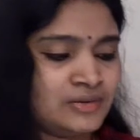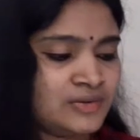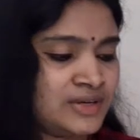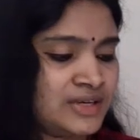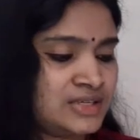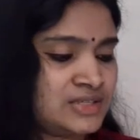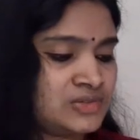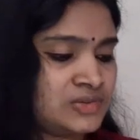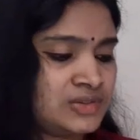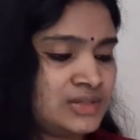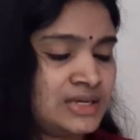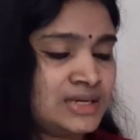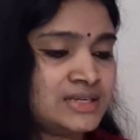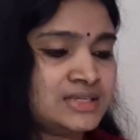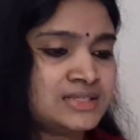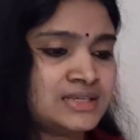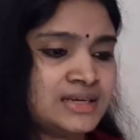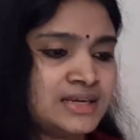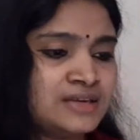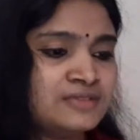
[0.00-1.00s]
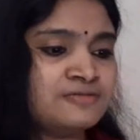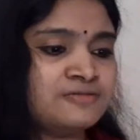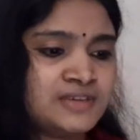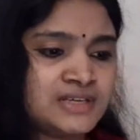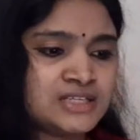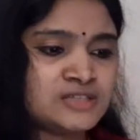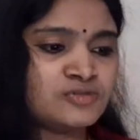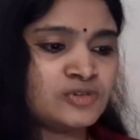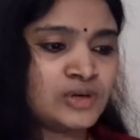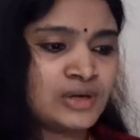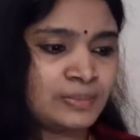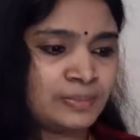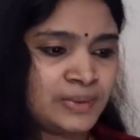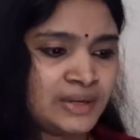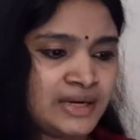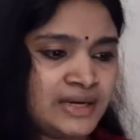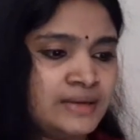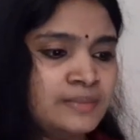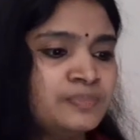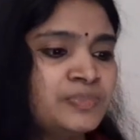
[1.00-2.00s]
Okay. So there is again fees for
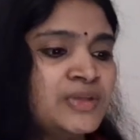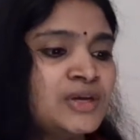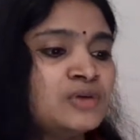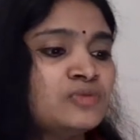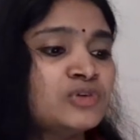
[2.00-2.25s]
applying.